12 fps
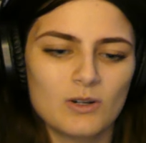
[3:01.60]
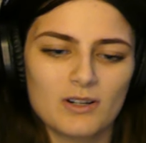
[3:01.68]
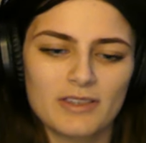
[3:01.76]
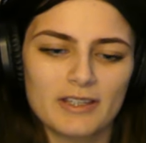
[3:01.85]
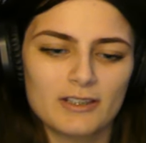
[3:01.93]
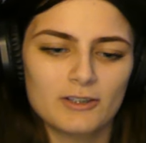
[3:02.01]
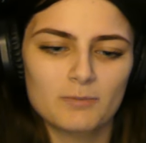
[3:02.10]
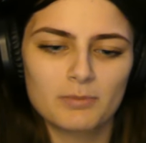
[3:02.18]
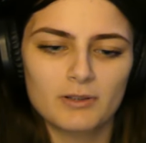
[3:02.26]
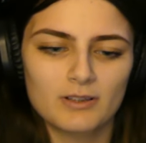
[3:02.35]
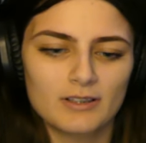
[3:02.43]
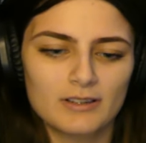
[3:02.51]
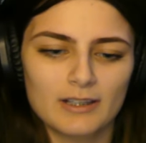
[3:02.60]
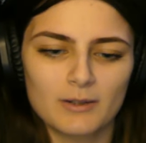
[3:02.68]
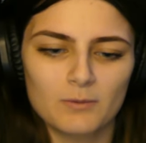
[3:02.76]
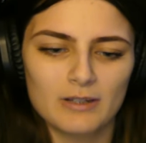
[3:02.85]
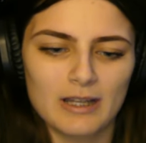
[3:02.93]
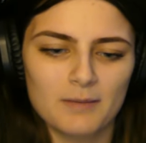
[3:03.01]
are they pulling, like,
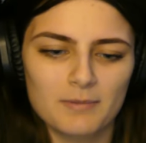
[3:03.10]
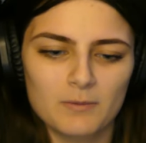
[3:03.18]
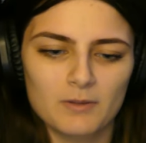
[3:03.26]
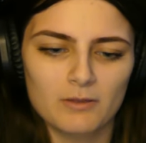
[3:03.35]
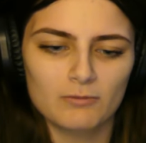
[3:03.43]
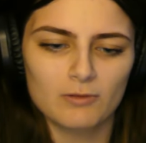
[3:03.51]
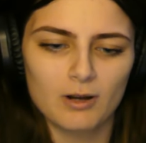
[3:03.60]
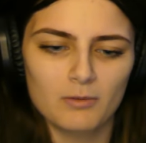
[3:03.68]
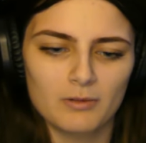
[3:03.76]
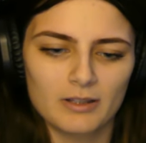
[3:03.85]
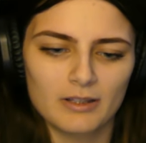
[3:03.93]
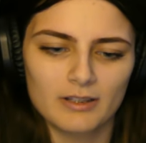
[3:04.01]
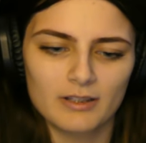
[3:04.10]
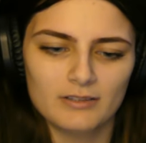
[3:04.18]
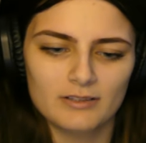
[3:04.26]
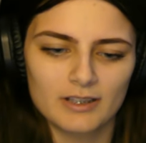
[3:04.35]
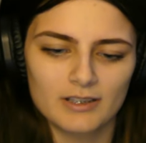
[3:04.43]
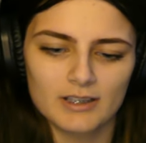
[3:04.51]
what happened with Rowan and
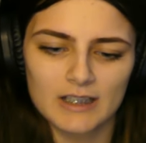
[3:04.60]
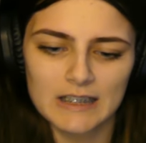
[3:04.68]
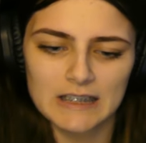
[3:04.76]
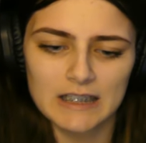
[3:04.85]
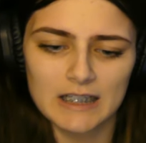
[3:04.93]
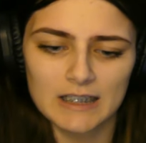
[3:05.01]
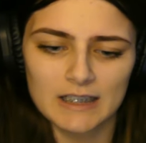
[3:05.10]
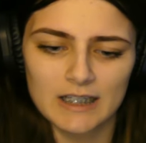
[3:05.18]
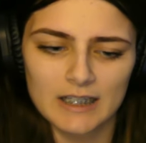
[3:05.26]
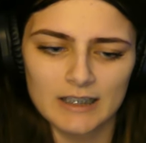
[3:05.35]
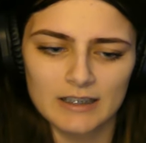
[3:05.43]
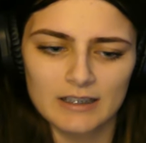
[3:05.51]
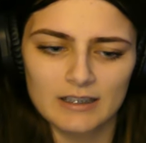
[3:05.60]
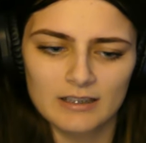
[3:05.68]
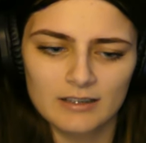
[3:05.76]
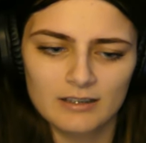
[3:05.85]
saying that he's not dead?